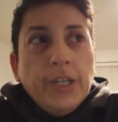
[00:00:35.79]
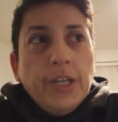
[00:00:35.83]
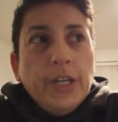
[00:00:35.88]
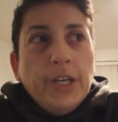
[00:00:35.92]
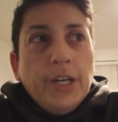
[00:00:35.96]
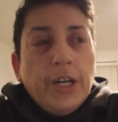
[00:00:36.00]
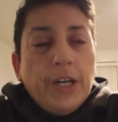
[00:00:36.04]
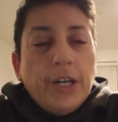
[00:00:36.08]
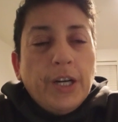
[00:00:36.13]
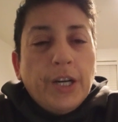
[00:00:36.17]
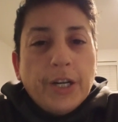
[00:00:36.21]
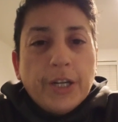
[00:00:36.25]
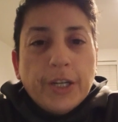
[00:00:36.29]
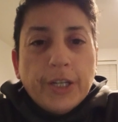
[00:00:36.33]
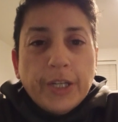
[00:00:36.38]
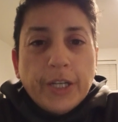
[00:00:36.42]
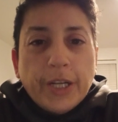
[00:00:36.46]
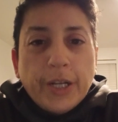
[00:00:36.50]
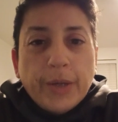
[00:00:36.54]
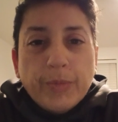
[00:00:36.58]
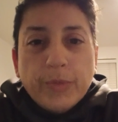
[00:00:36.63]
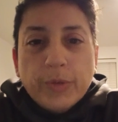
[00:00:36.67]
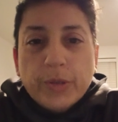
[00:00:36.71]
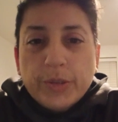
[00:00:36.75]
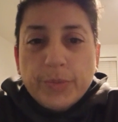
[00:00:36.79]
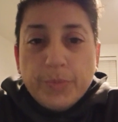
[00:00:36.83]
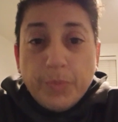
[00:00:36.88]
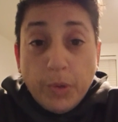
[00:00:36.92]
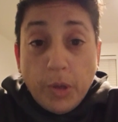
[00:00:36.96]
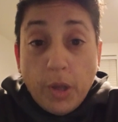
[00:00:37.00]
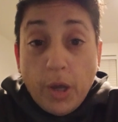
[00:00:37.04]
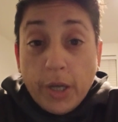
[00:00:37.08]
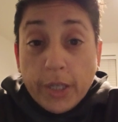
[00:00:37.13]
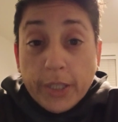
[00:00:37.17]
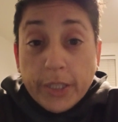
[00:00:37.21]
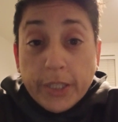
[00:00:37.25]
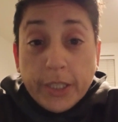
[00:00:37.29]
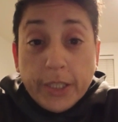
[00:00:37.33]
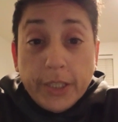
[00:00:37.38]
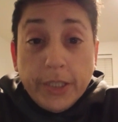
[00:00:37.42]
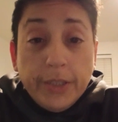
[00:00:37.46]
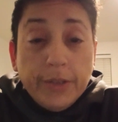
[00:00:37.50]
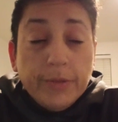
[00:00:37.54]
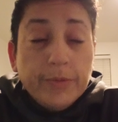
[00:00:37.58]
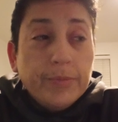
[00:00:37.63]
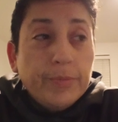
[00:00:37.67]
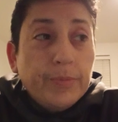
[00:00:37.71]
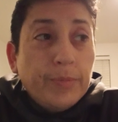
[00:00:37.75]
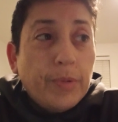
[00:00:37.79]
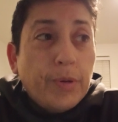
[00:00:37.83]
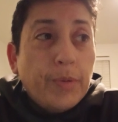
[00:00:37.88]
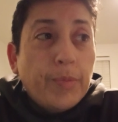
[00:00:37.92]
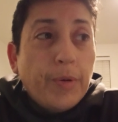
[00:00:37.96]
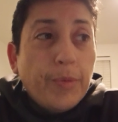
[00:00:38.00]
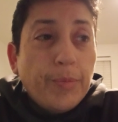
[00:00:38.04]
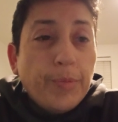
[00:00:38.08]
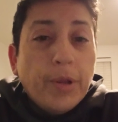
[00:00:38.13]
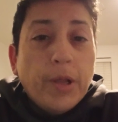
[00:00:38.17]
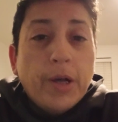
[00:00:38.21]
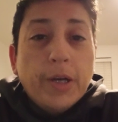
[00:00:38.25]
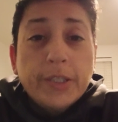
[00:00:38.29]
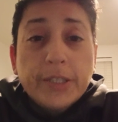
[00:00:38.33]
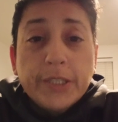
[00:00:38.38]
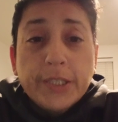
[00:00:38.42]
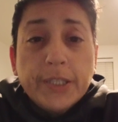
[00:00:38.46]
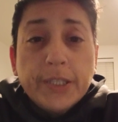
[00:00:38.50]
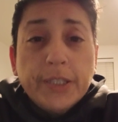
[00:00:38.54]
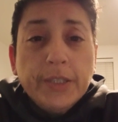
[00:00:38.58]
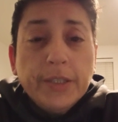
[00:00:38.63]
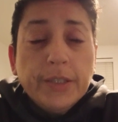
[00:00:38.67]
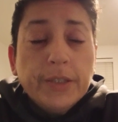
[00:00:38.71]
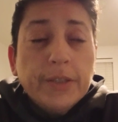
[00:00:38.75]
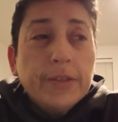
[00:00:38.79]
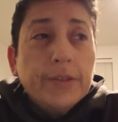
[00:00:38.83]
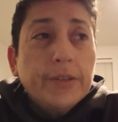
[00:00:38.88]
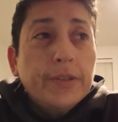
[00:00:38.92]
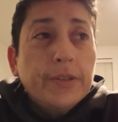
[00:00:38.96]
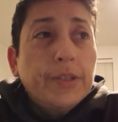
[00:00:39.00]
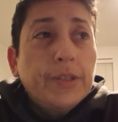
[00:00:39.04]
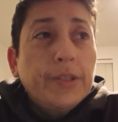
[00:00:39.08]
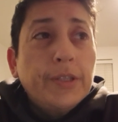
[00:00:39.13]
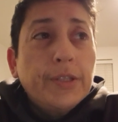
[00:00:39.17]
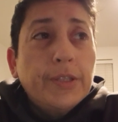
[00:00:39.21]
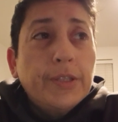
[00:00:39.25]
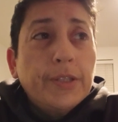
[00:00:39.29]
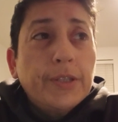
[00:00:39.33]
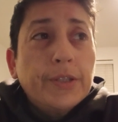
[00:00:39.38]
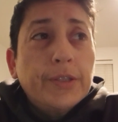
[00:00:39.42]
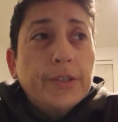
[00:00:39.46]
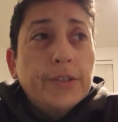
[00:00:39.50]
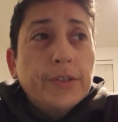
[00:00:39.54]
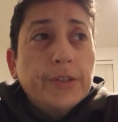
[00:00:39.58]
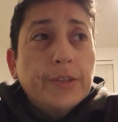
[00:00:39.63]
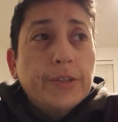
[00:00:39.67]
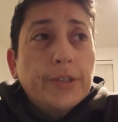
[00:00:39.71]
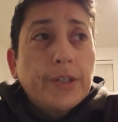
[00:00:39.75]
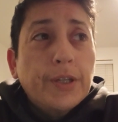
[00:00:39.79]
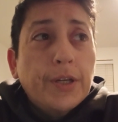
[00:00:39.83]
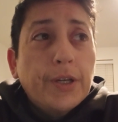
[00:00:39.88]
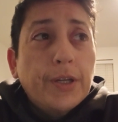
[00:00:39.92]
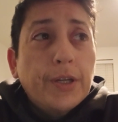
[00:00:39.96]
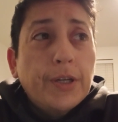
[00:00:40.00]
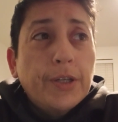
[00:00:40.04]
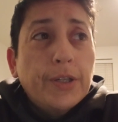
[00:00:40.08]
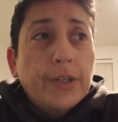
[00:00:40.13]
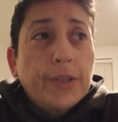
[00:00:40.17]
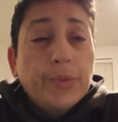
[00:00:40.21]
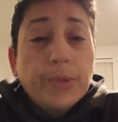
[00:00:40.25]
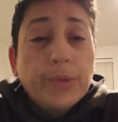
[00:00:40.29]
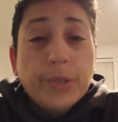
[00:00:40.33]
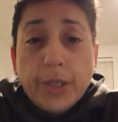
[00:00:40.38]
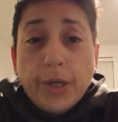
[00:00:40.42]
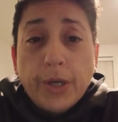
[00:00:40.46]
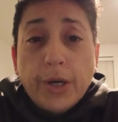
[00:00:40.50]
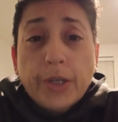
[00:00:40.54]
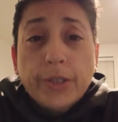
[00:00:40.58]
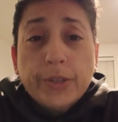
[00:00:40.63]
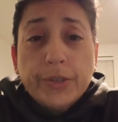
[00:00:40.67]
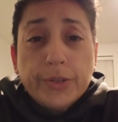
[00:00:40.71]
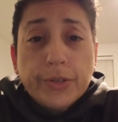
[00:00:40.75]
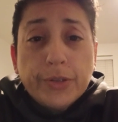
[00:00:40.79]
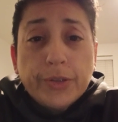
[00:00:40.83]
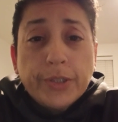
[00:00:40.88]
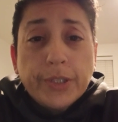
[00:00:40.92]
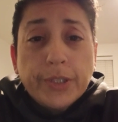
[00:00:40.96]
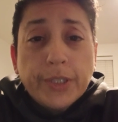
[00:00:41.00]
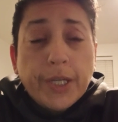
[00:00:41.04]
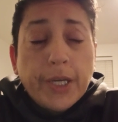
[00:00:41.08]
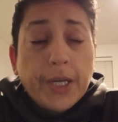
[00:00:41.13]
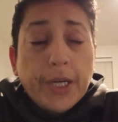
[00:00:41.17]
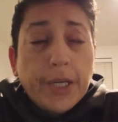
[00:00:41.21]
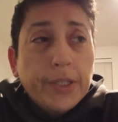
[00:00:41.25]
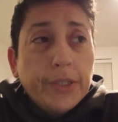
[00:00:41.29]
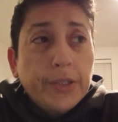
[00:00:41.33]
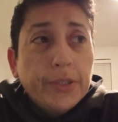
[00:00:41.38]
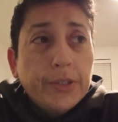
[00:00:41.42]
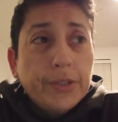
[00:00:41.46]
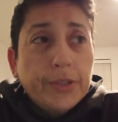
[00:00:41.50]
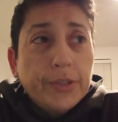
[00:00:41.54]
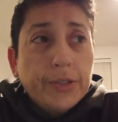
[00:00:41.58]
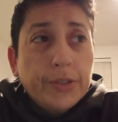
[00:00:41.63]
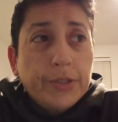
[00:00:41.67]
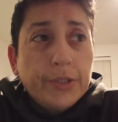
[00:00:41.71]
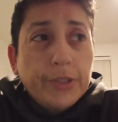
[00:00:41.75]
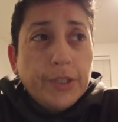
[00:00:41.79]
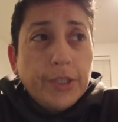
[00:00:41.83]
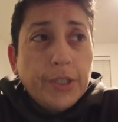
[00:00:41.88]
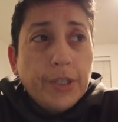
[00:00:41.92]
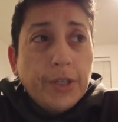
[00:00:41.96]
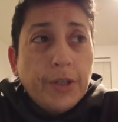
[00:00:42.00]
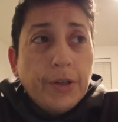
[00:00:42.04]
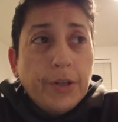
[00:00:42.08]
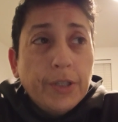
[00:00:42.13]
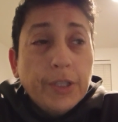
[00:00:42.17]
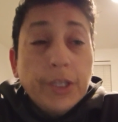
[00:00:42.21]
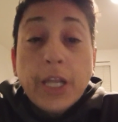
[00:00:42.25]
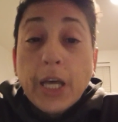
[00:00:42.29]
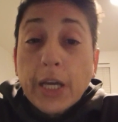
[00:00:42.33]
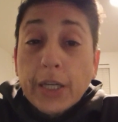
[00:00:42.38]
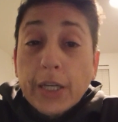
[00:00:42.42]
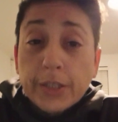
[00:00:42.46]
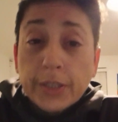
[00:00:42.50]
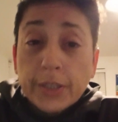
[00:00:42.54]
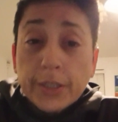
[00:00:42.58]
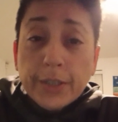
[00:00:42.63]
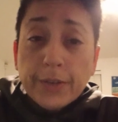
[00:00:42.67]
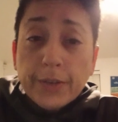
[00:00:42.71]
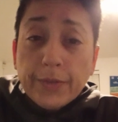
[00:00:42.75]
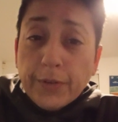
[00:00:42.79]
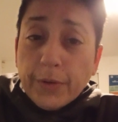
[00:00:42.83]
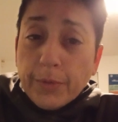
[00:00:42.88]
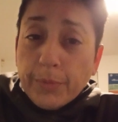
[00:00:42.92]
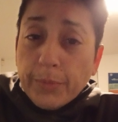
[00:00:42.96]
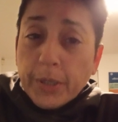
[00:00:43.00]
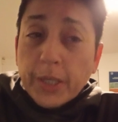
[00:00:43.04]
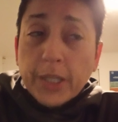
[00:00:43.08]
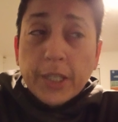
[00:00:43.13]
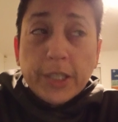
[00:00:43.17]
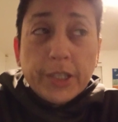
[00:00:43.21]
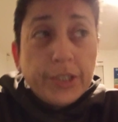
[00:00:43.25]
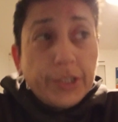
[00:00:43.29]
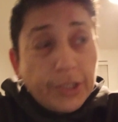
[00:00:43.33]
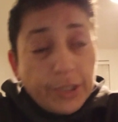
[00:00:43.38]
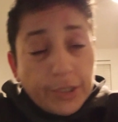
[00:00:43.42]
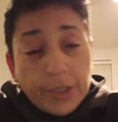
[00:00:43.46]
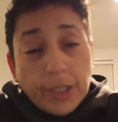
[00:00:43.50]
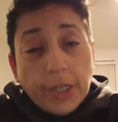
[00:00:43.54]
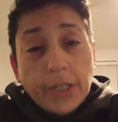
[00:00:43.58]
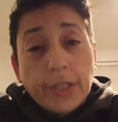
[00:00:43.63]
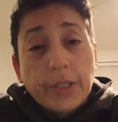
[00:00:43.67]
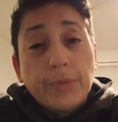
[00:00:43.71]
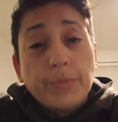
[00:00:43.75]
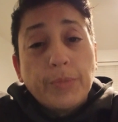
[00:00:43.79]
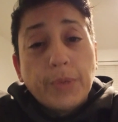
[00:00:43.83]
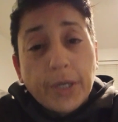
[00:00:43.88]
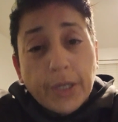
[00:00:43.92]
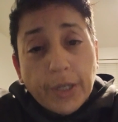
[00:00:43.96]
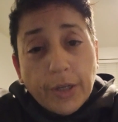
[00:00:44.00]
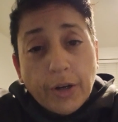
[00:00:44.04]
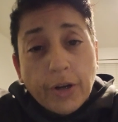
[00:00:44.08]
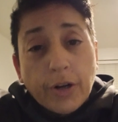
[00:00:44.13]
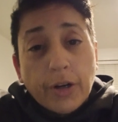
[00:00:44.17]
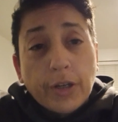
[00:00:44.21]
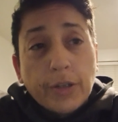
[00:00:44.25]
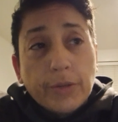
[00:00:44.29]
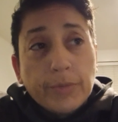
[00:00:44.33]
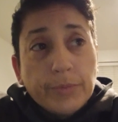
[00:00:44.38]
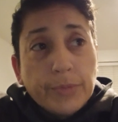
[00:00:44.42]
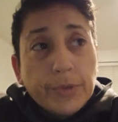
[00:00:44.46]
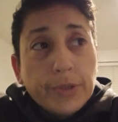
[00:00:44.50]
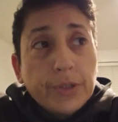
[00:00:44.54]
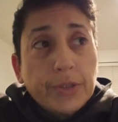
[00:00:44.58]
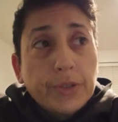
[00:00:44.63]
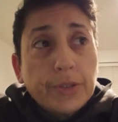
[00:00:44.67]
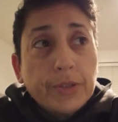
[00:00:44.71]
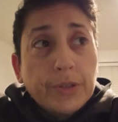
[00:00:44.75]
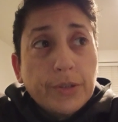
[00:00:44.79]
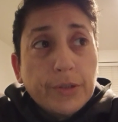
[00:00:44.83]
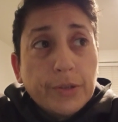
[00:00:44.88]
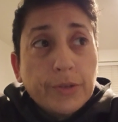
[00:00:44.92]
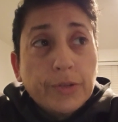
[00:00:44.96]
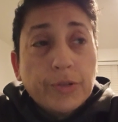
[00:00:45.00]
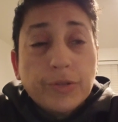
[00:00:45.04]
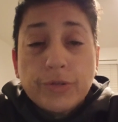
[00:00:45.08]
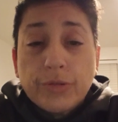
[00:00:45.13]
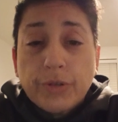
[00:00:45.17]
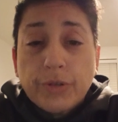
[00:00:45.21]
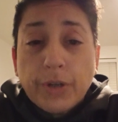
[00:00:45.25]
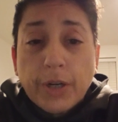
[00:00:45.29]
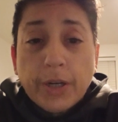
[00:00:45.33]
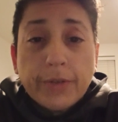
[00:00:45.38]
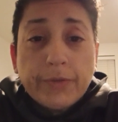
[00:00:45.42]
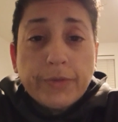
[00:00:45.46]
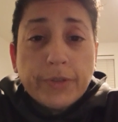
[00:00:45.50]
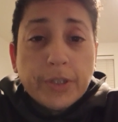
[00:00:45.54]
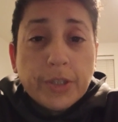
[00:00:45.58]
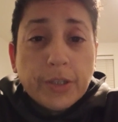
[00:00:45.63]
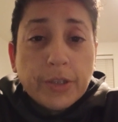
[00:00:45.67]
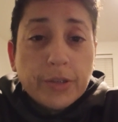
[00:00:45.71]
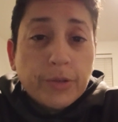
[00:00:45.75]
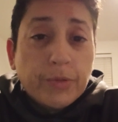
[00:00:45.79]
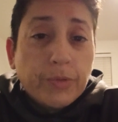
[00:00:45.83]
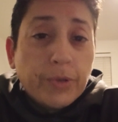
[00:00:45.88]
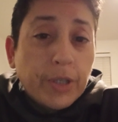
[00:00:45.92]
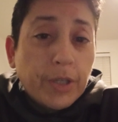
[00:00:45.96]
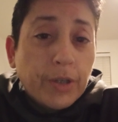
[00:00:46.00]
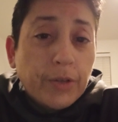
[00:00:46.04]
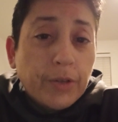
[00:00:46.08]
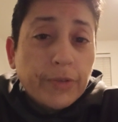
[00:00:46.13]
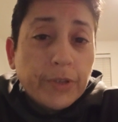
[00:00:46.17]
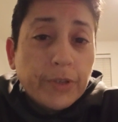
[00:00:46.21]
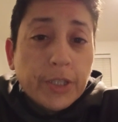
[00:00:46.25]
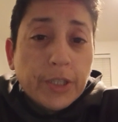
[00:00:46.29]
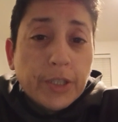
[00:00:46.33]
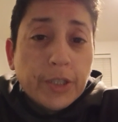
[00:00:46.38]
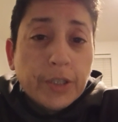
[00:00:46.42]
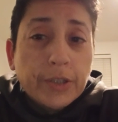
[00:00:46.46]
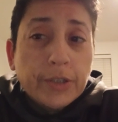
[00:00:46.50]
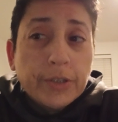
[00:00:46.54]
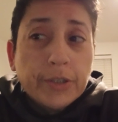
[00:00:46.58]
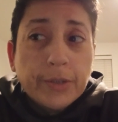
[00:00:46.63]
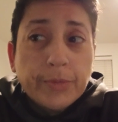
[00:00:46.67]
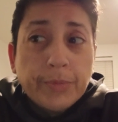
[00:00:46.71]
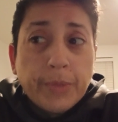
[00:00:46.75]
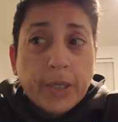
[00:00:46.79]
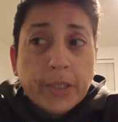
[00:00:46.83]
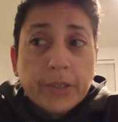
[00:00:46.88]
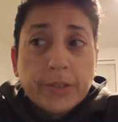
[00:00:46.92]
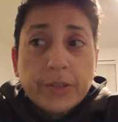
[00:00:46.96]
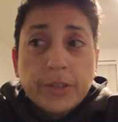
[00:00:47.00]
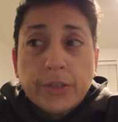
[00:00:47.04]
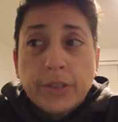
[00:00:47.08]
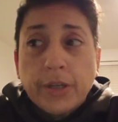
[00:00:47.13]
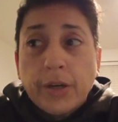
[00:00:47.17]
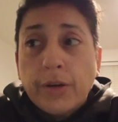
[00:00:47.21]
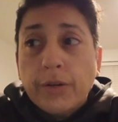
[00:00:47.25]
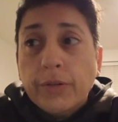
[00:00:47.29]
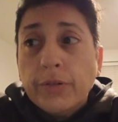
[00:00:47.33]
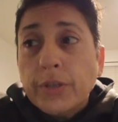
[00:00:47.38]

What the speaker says: Her name was Blondie, Mama Blondie, and we lost her today. Luckily for me, she died in my arms, driving on the way over here to Mexico.